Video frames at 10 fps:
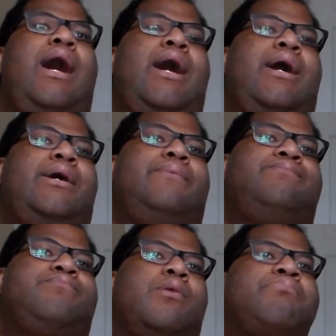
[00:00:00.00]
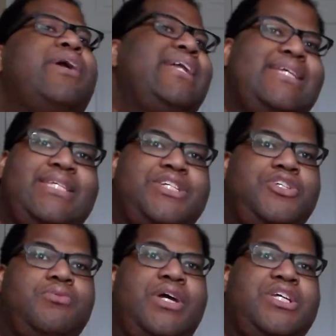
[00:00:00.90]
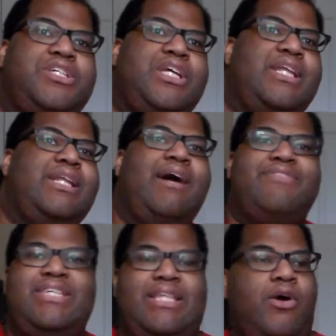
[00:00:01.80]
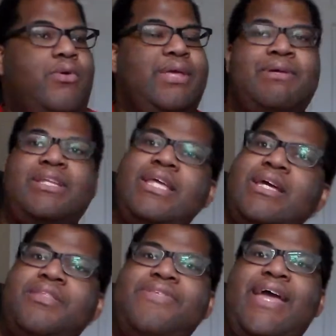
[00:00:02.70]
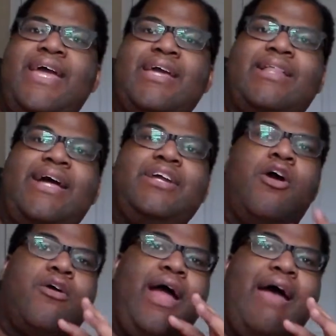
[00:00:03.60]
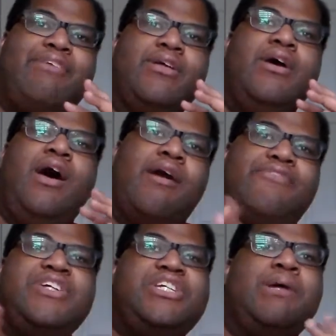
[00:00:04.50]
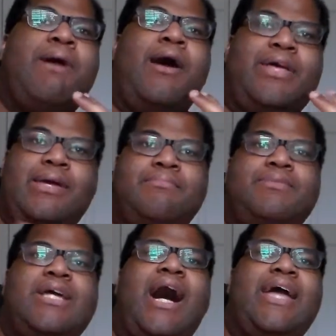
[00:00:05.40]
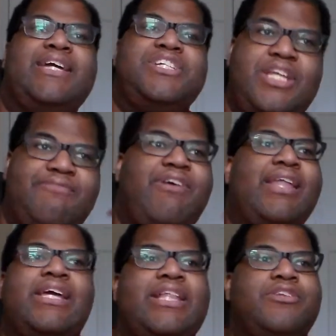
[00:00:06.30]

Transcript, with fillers: um, Brainy situation, and obviously the whole him and Nia thing, like her having a vision about him dying because she finally